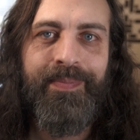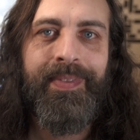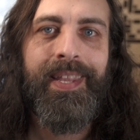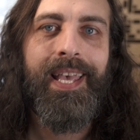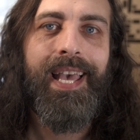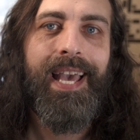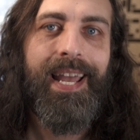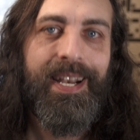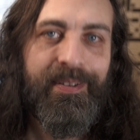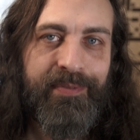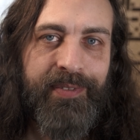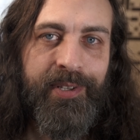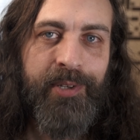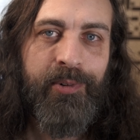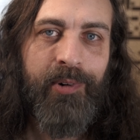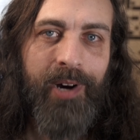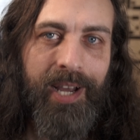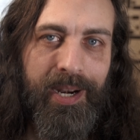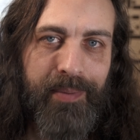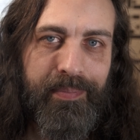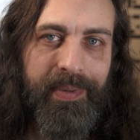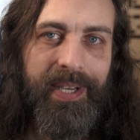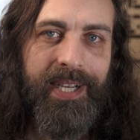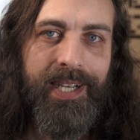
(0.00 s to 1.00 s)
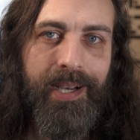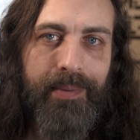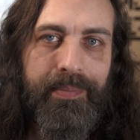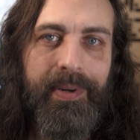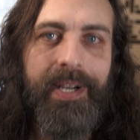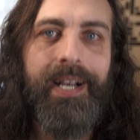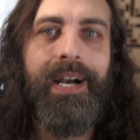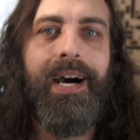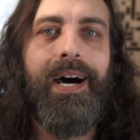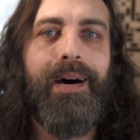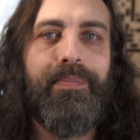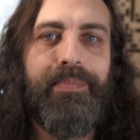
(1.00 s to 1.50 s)
And if you want to pick up a
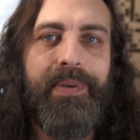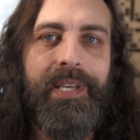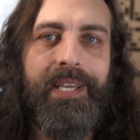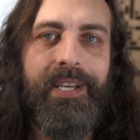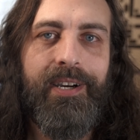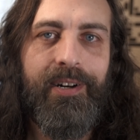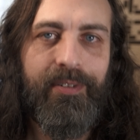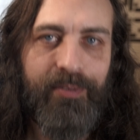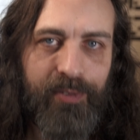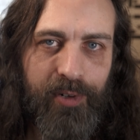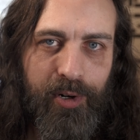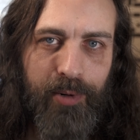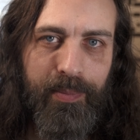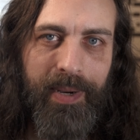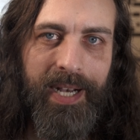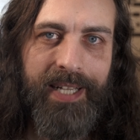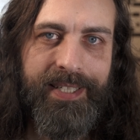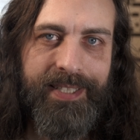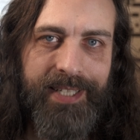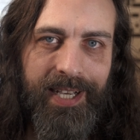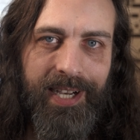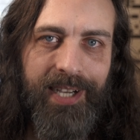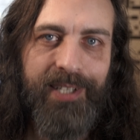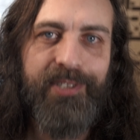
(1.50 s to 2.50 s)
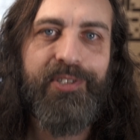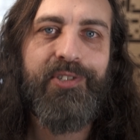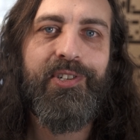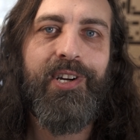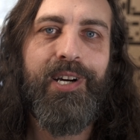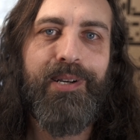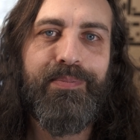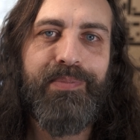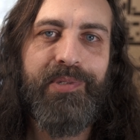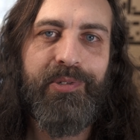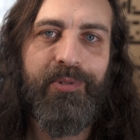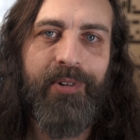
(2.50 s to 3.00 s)
copy of Robot Dog
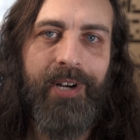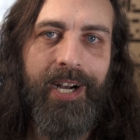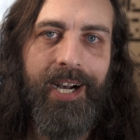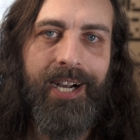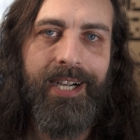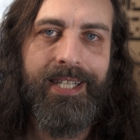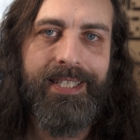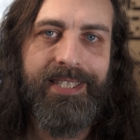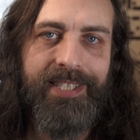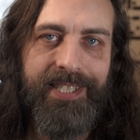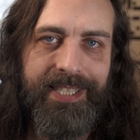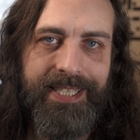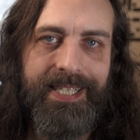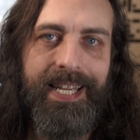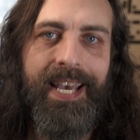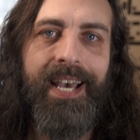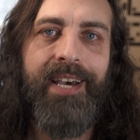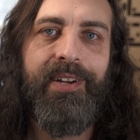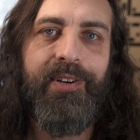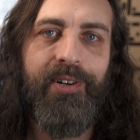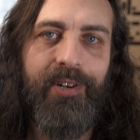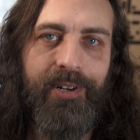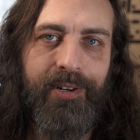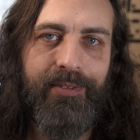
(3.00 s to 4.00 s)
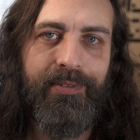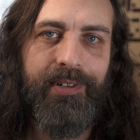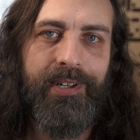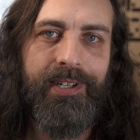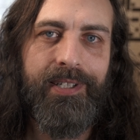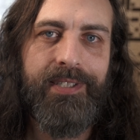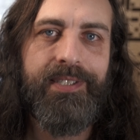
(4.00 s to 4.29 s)
Drums Rock, just head over